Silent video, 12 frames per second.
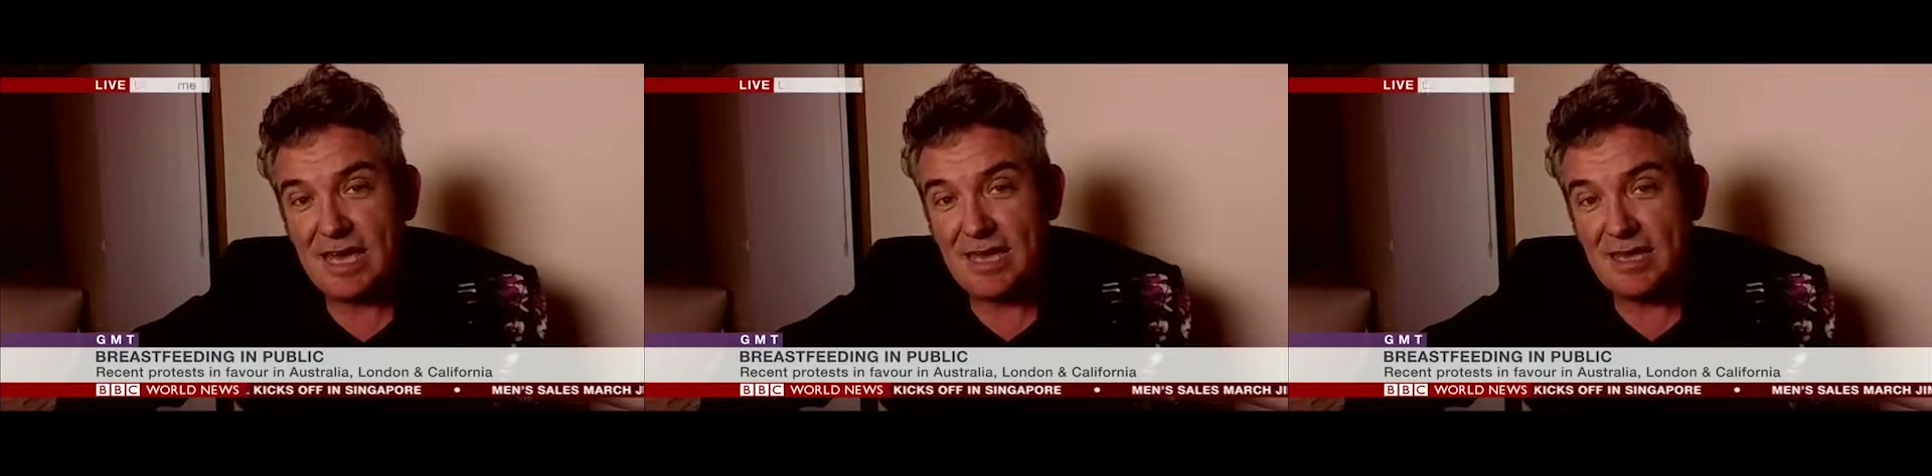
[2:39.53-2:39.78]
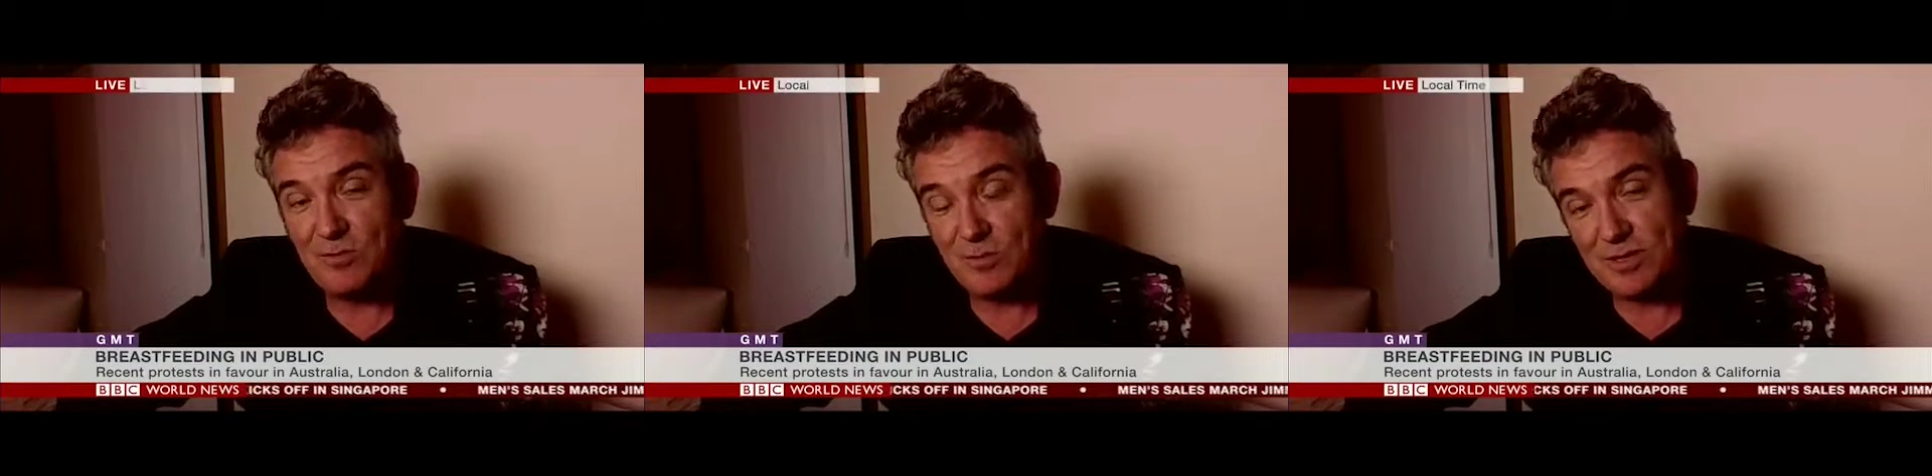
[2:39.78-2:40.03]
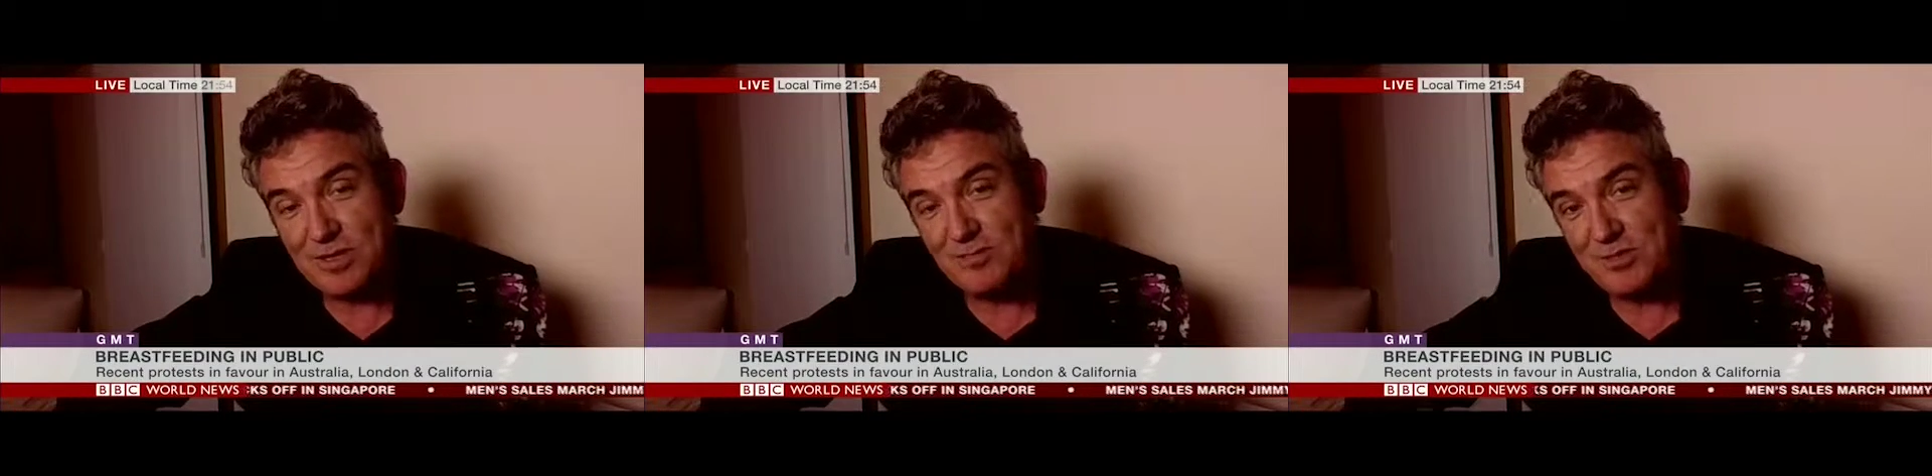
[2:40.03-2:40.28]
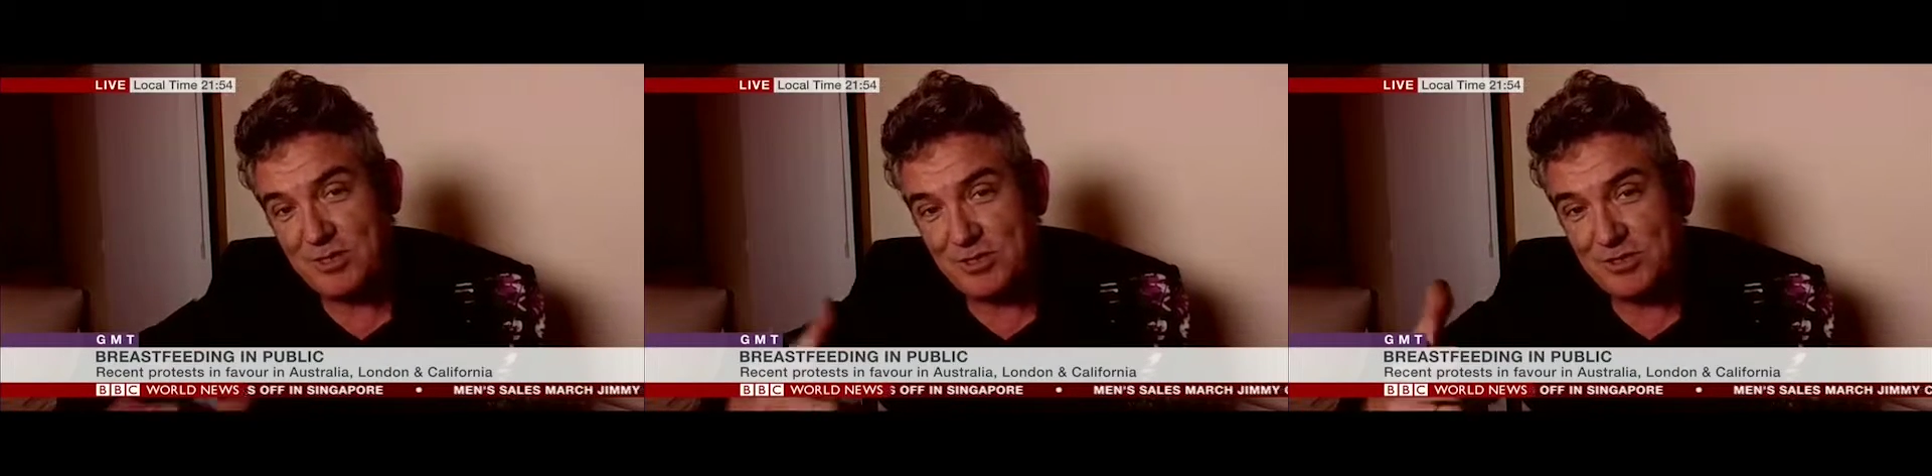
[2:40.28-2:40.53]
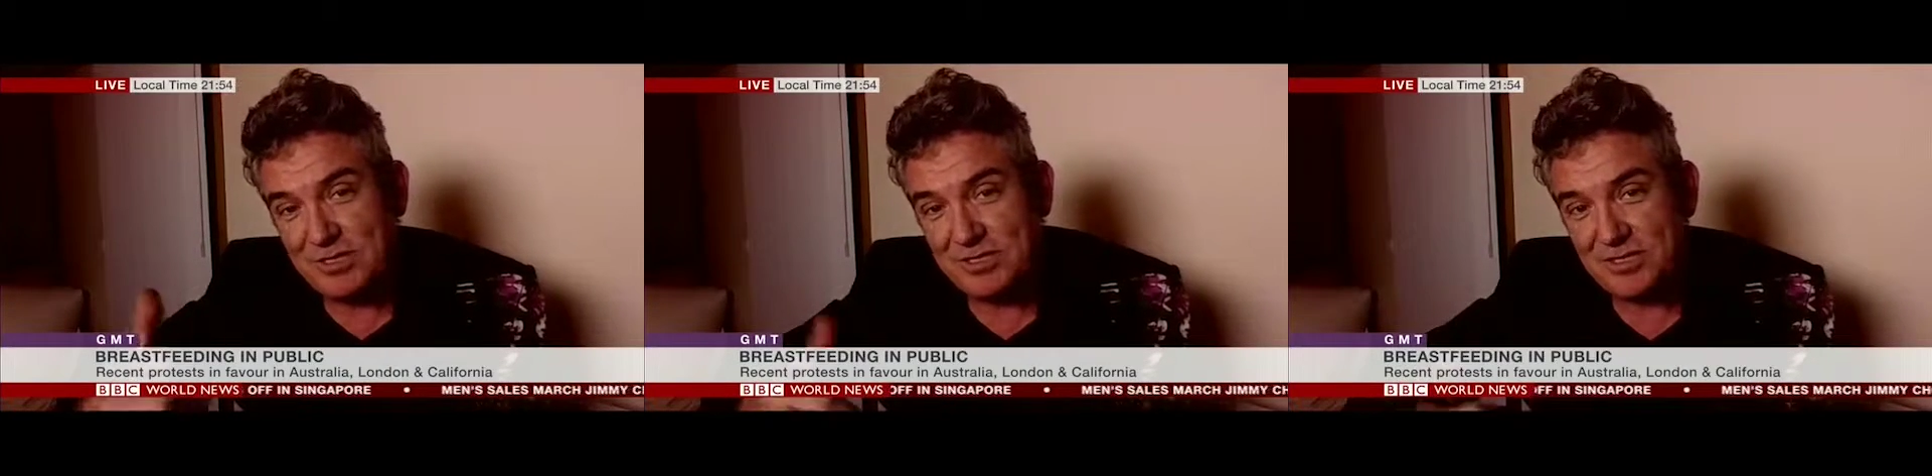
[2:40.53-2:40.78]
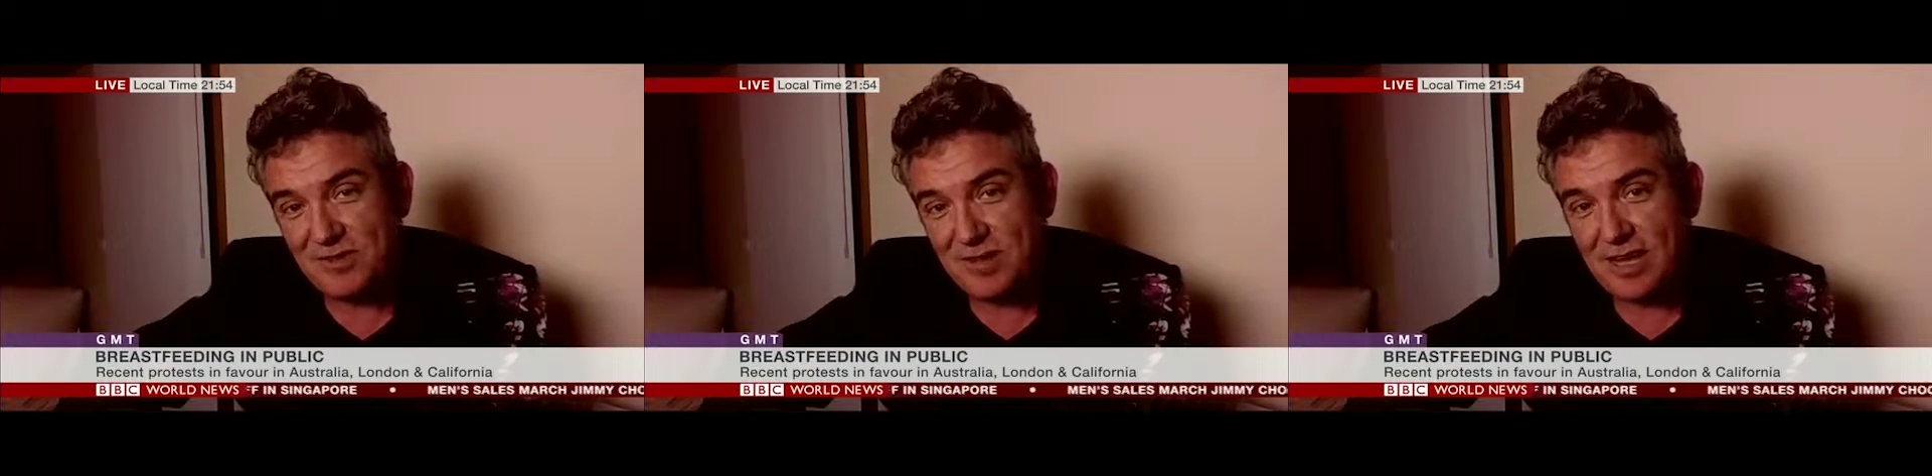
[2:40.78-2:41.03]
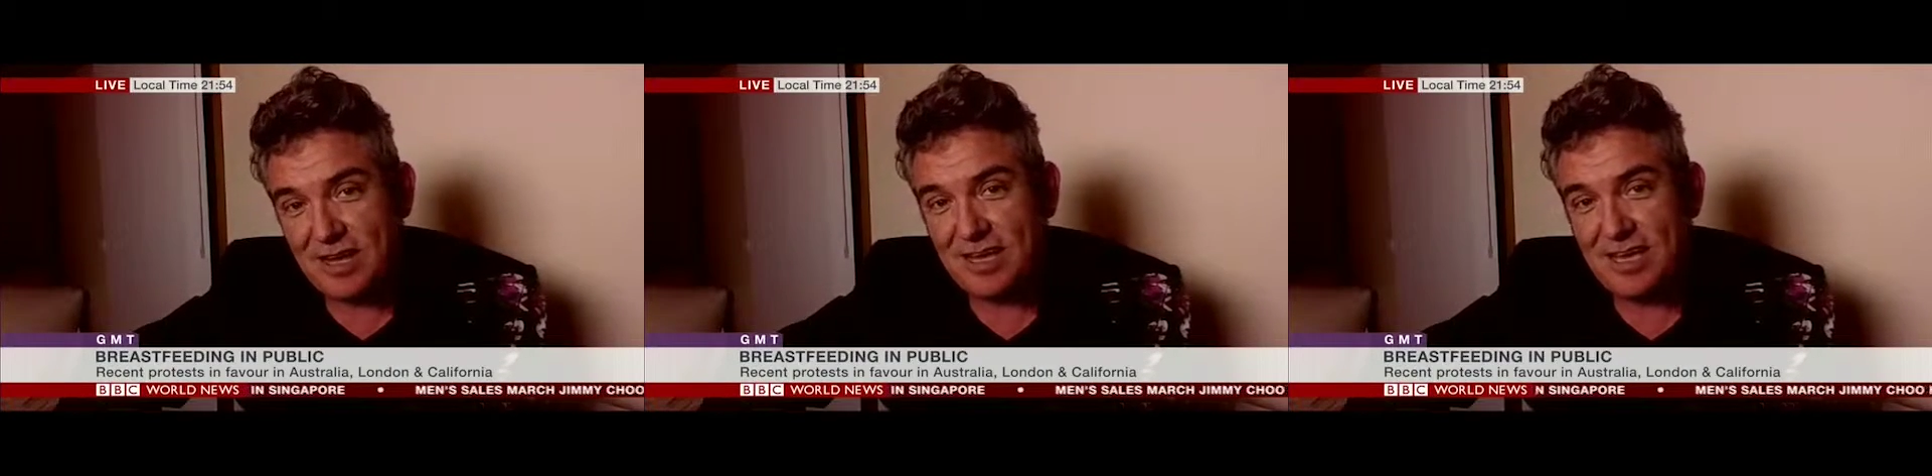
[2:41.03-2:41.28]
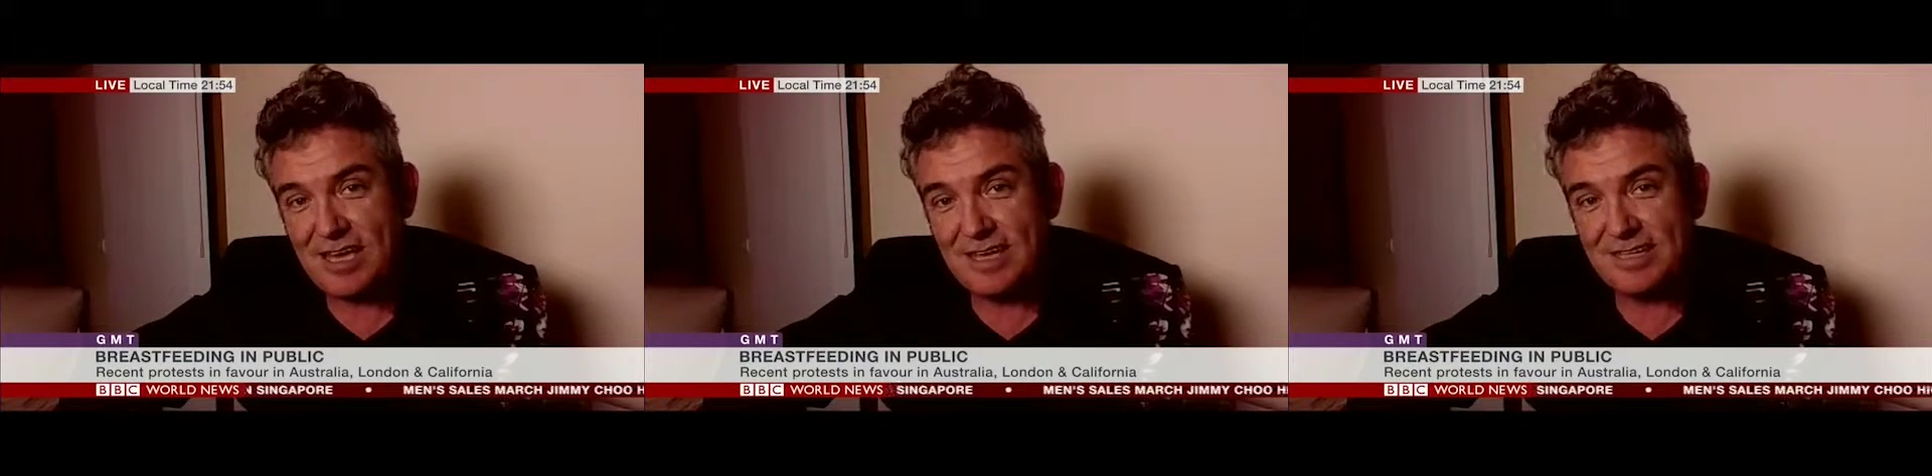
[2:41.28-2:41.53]
And one of the producers,
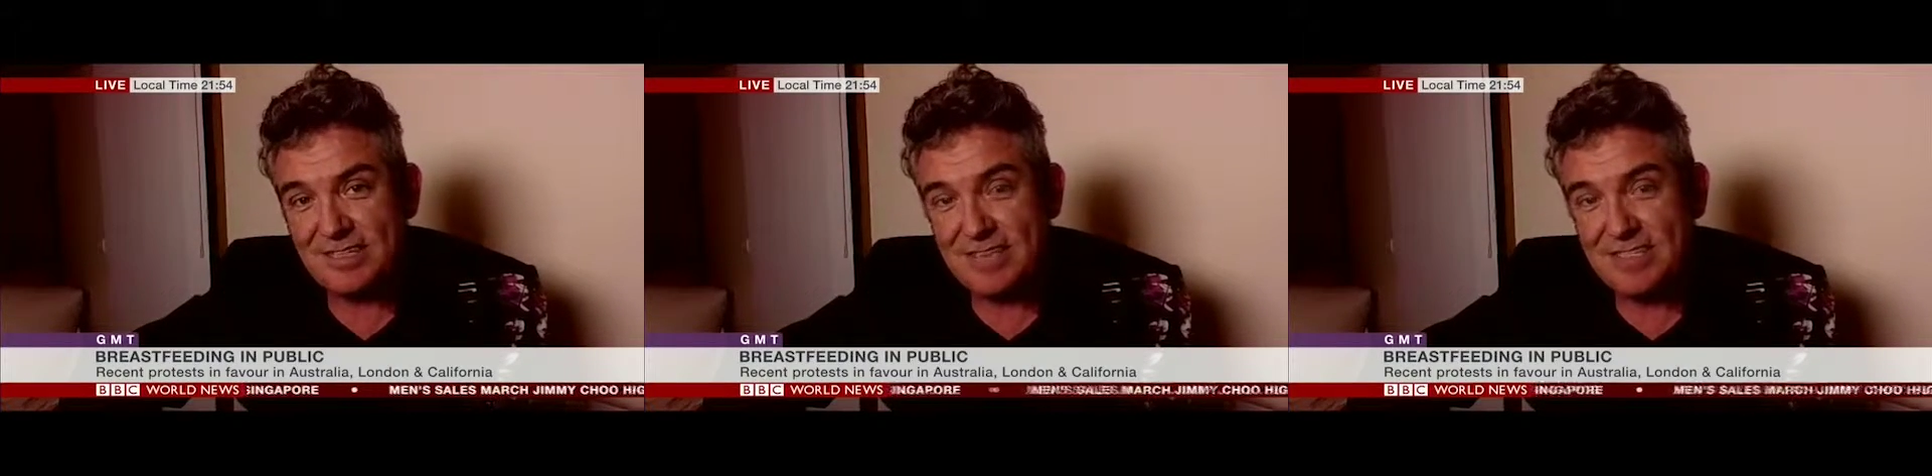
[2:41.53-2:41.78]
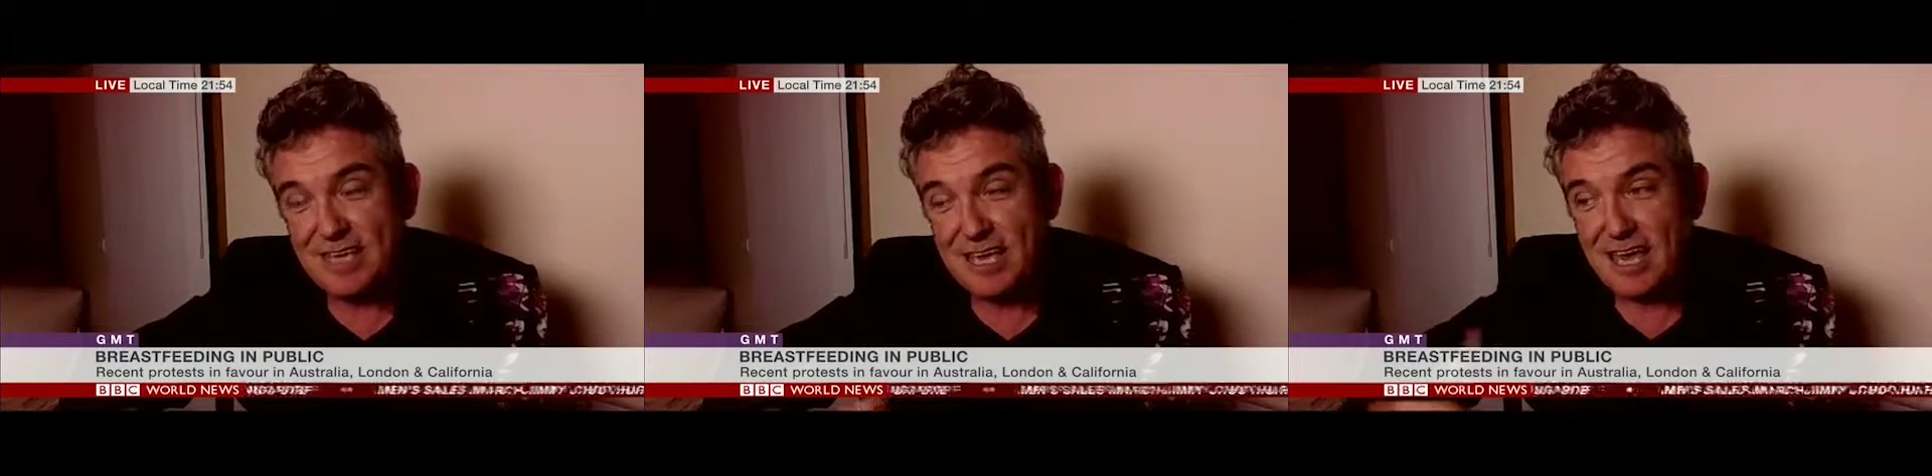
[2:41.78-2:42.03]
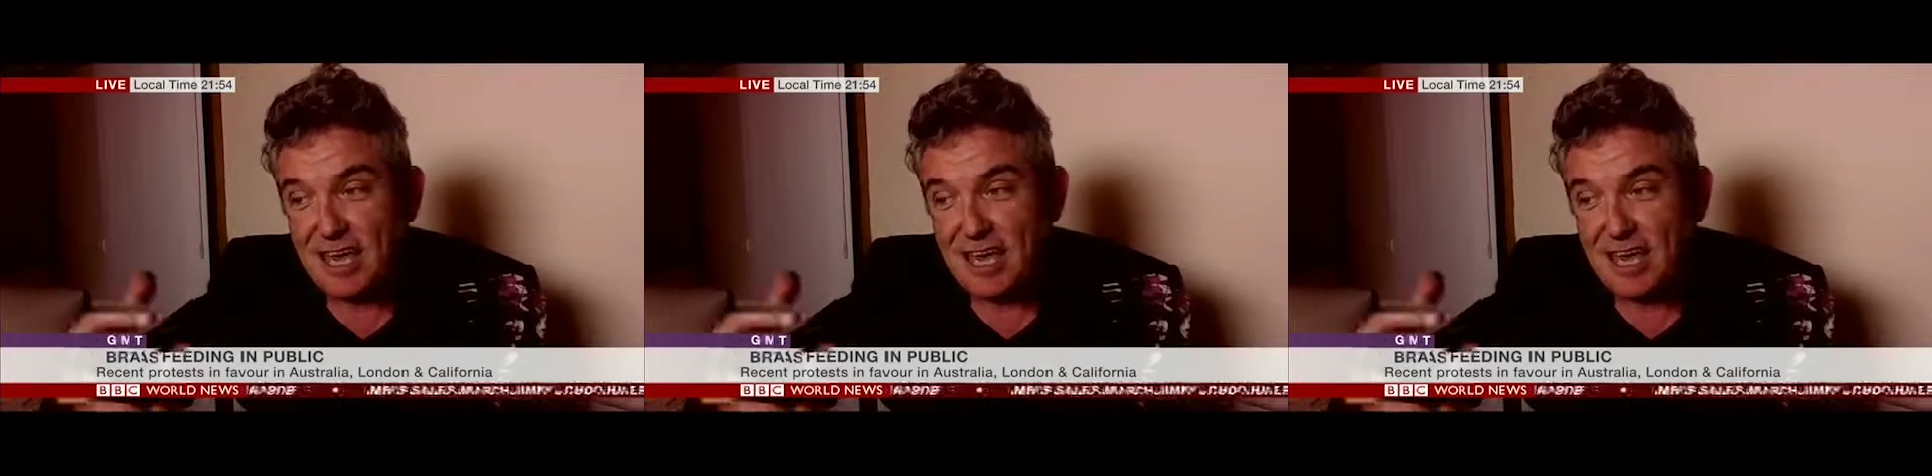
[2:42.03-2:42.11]
Rahana Hayes,